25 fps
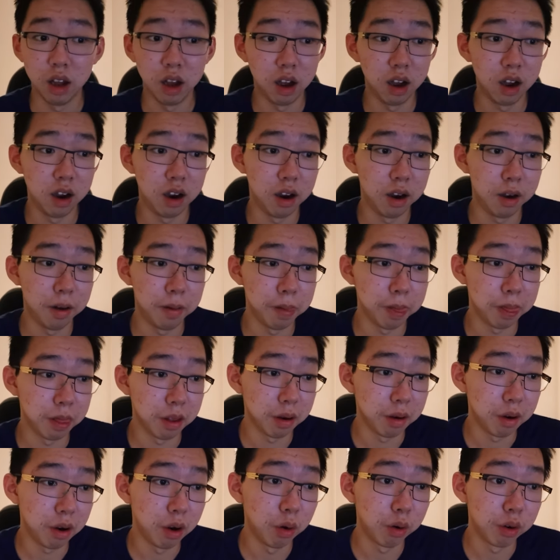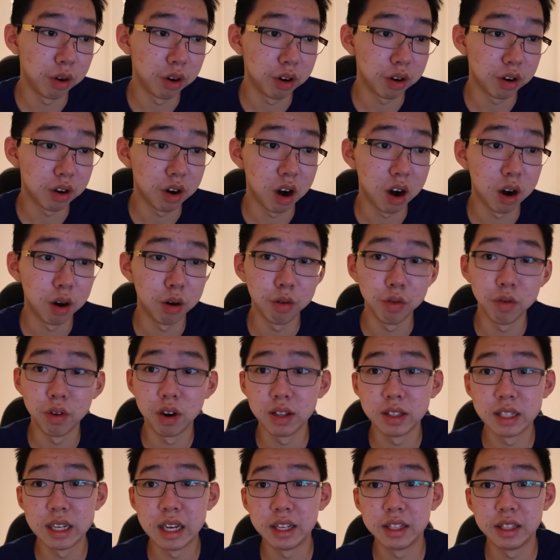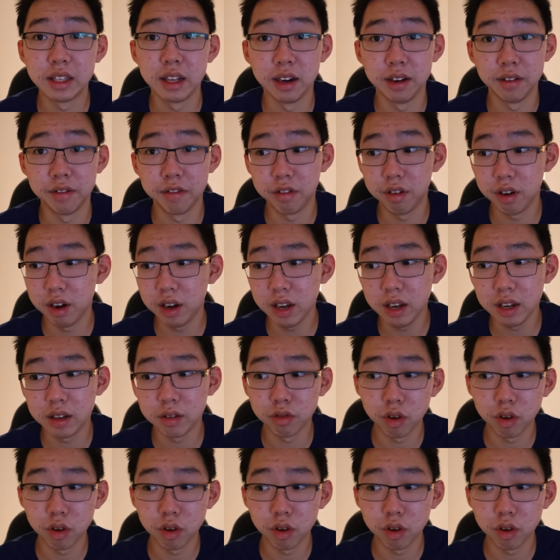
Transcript: um, order the car, do want to take delivery.